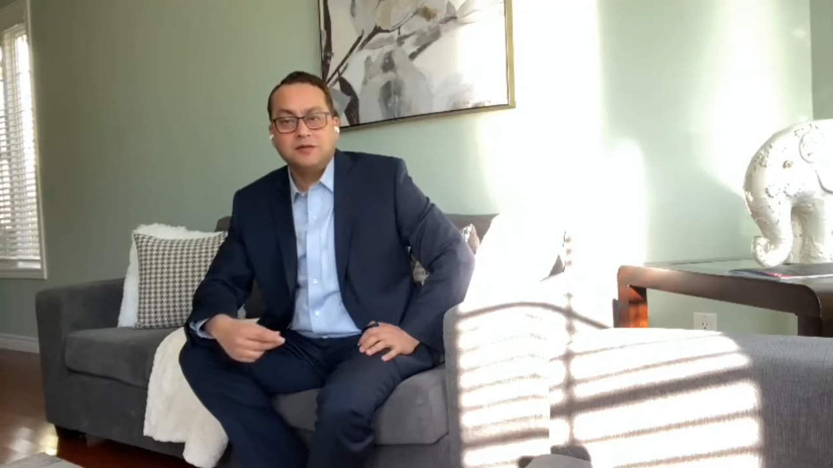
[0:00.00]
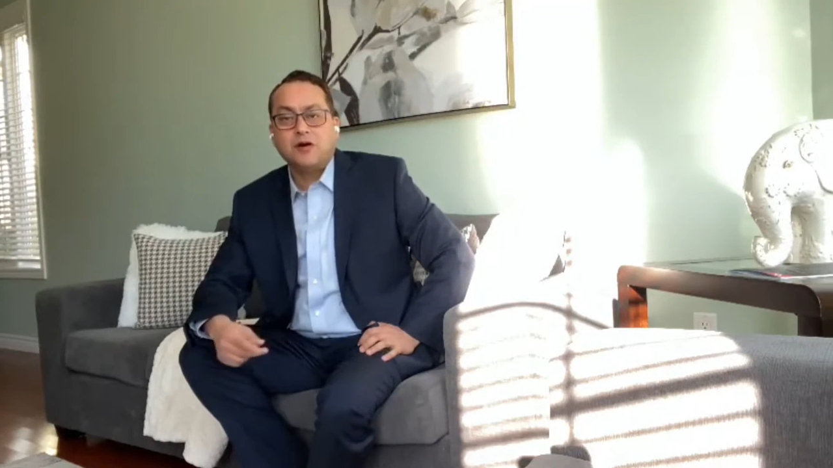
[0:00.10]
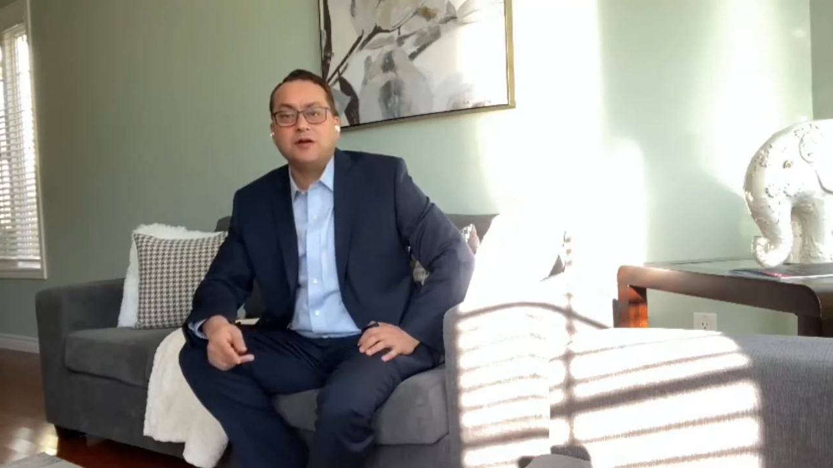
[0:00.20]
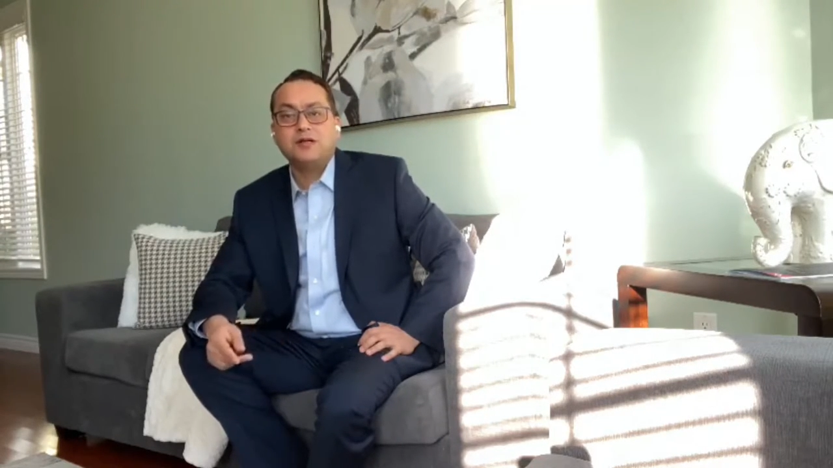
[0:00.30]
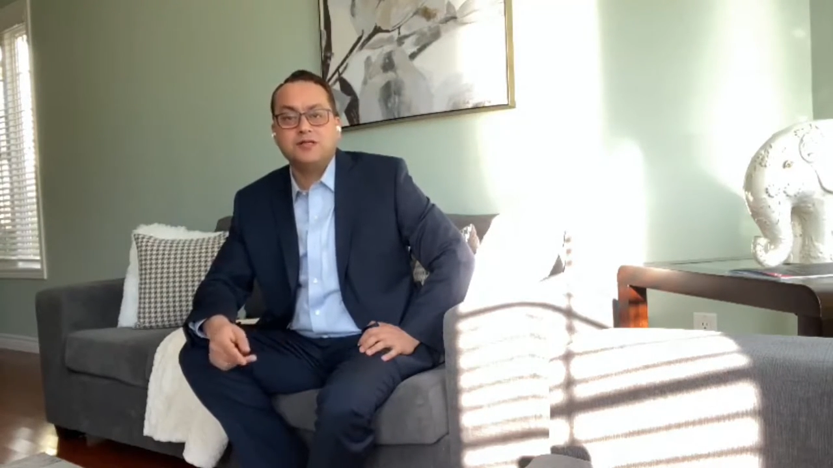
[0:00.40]

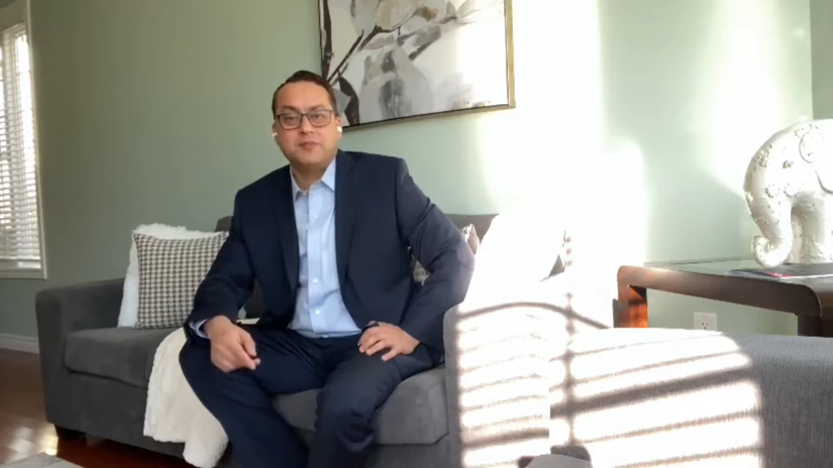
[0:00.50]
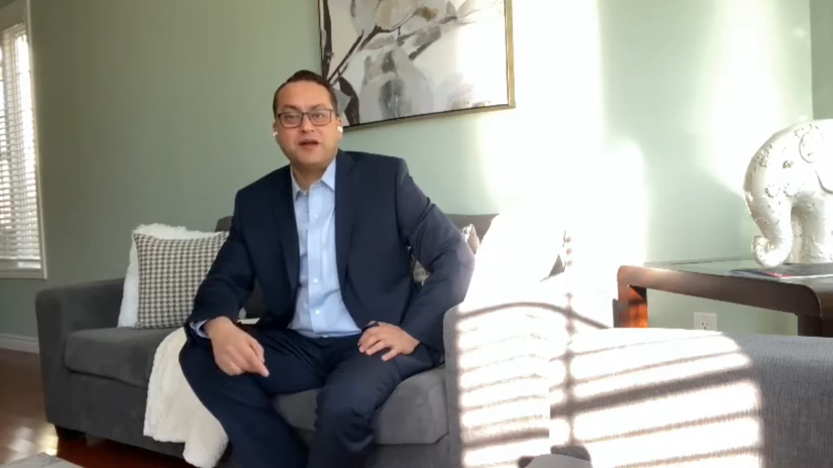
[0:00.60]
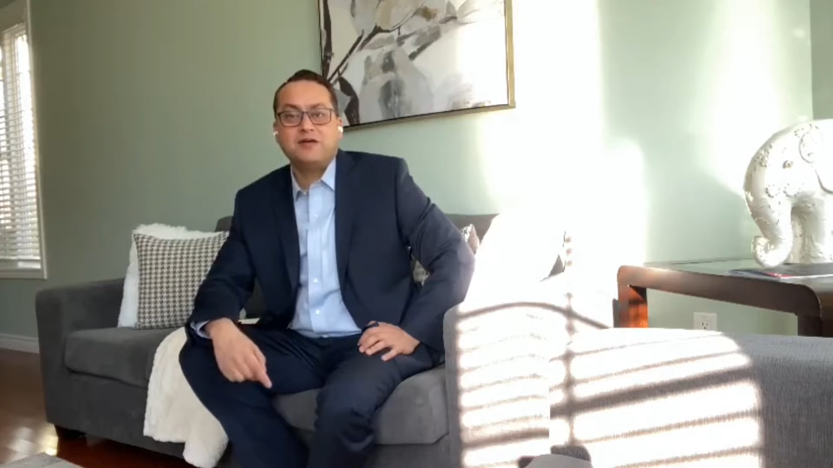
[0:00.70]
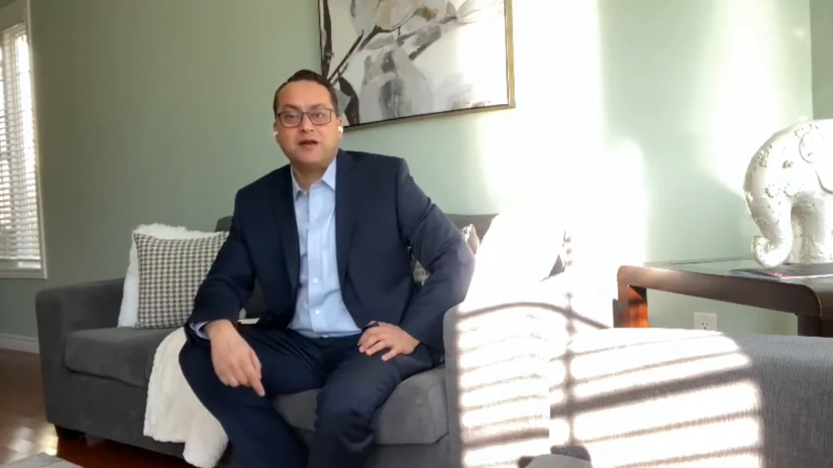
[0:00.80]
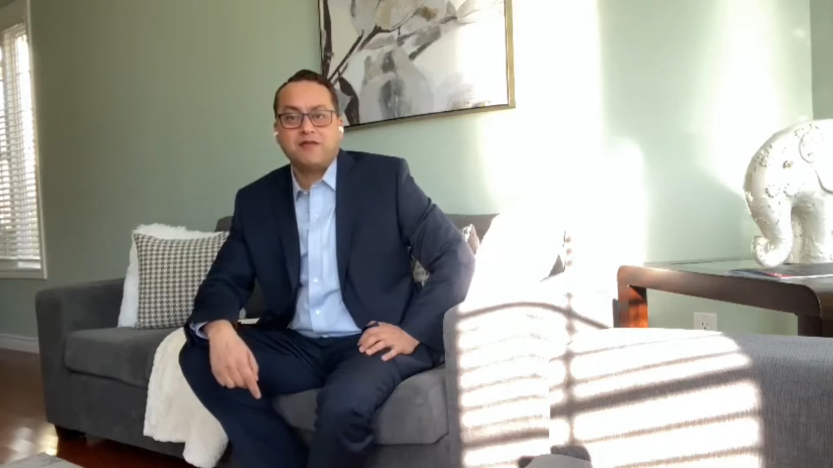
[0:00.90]
dollars,
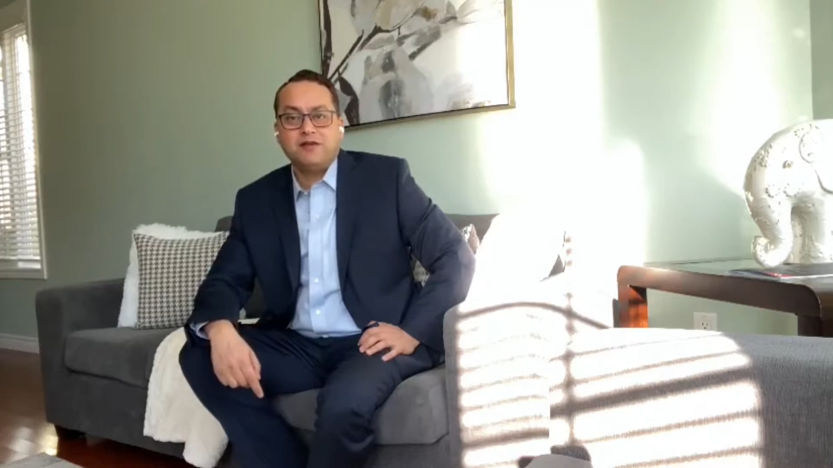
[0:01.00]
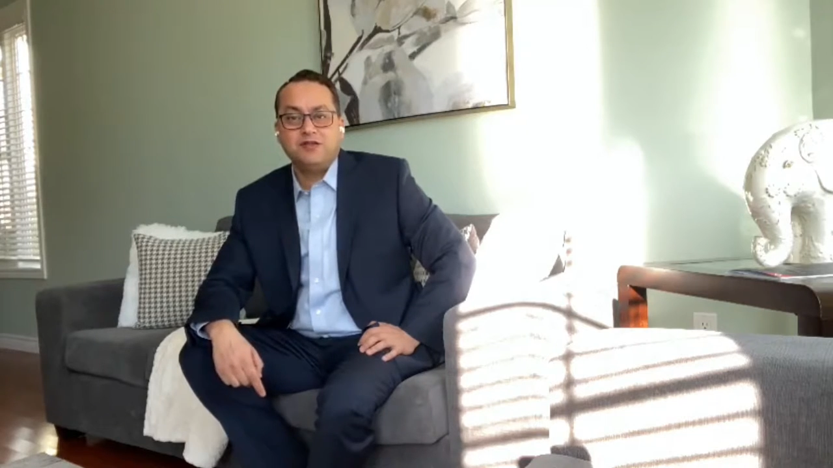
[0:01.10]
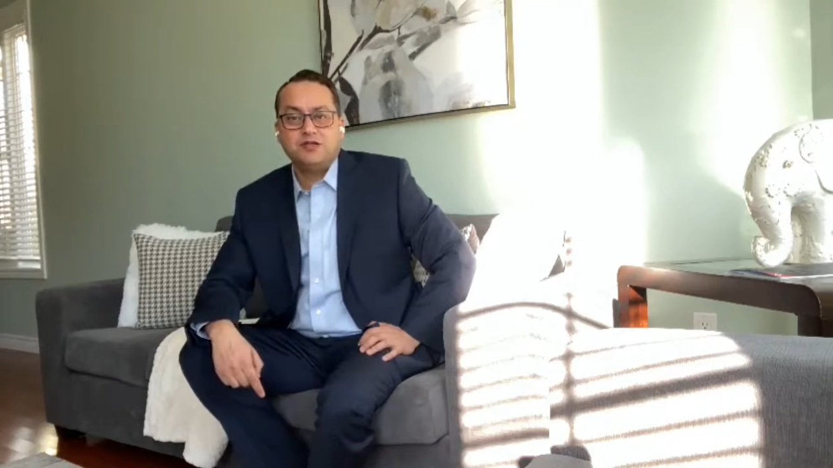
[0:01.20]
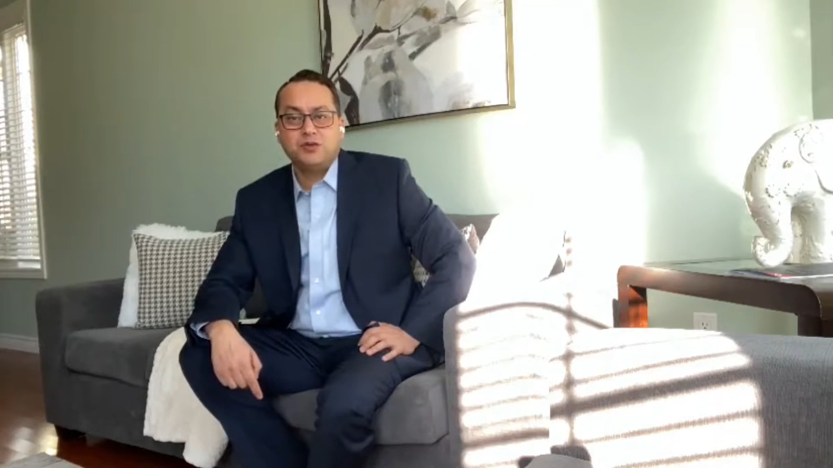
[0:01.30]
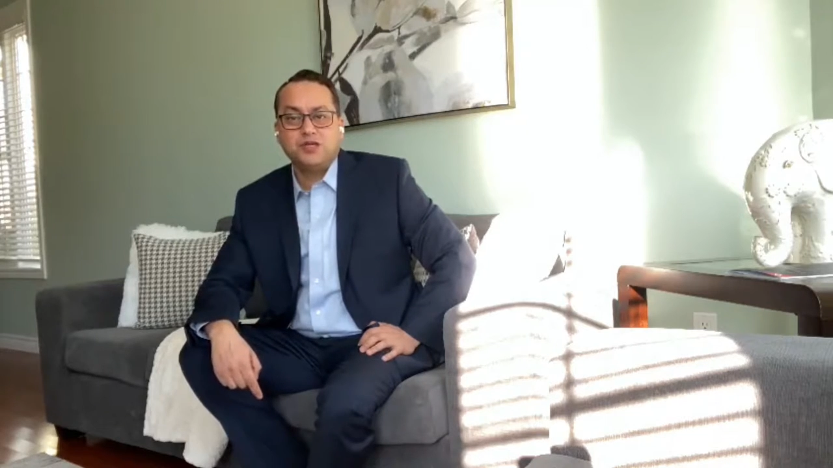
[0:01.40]
depending on every
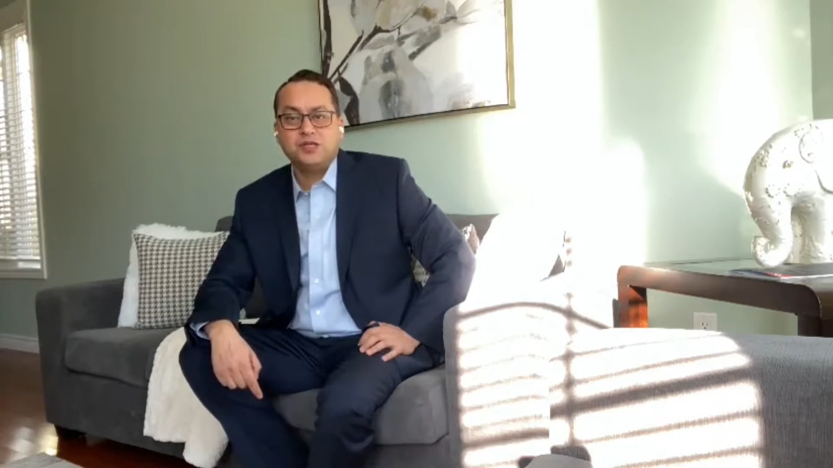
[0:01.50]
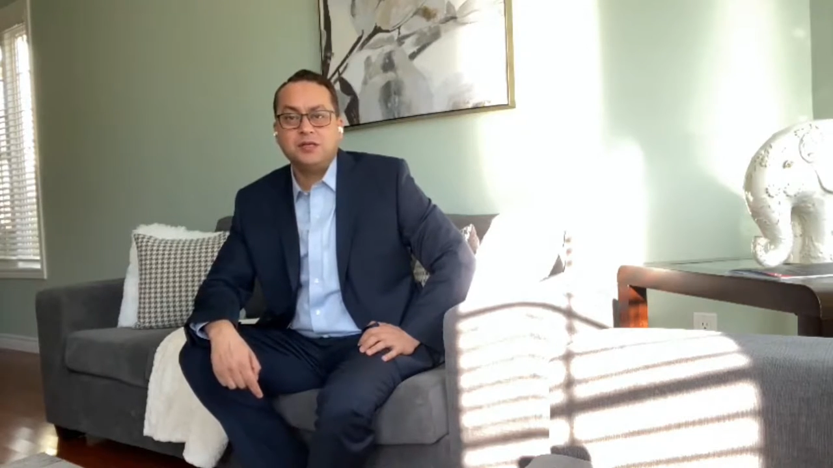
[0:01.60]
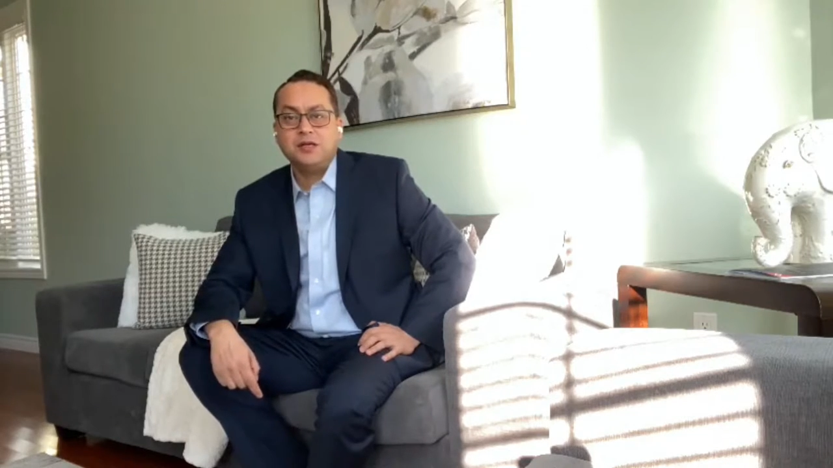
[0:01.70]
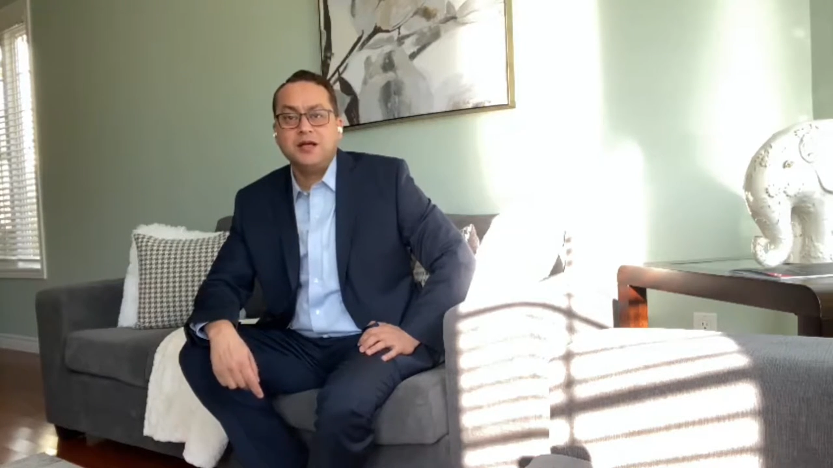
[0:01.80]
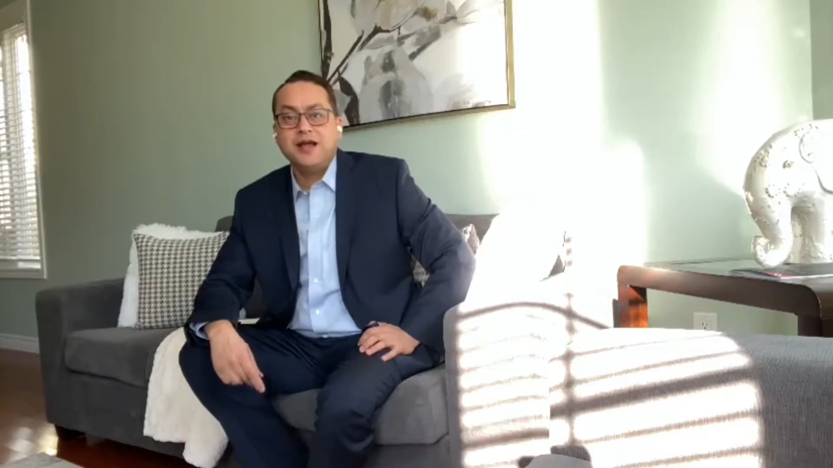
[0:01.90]

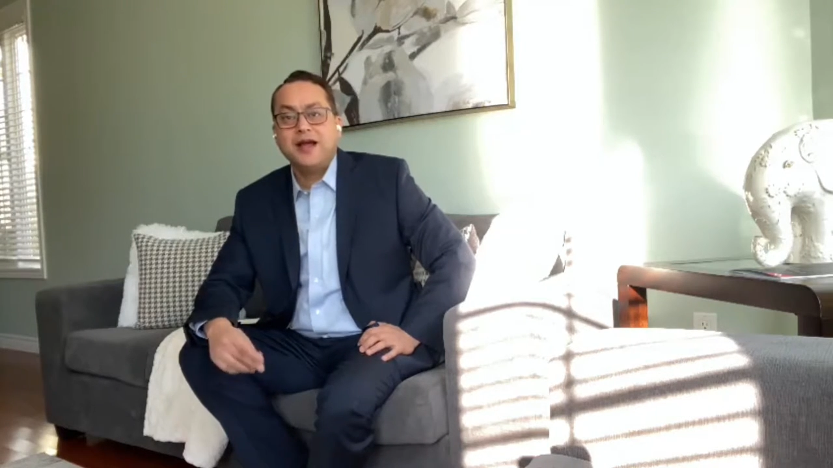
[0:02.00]
situation.